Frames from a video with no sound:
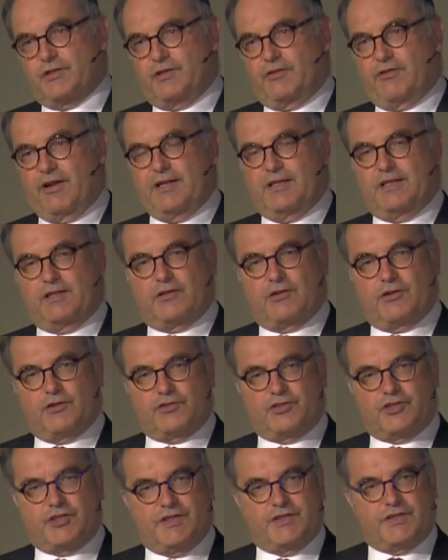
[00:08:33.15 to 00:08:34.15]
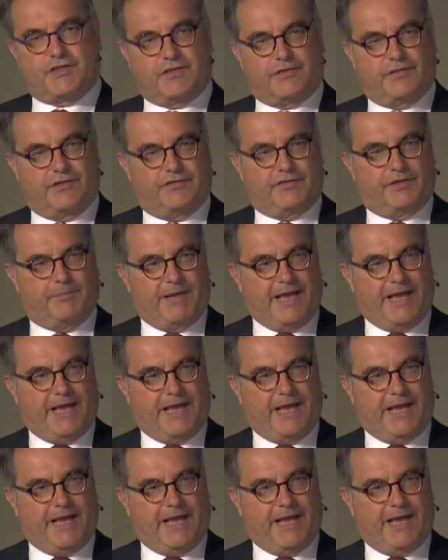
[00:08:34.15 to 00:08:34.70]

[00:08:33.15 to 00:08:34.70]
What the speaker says: A credit crunch is if the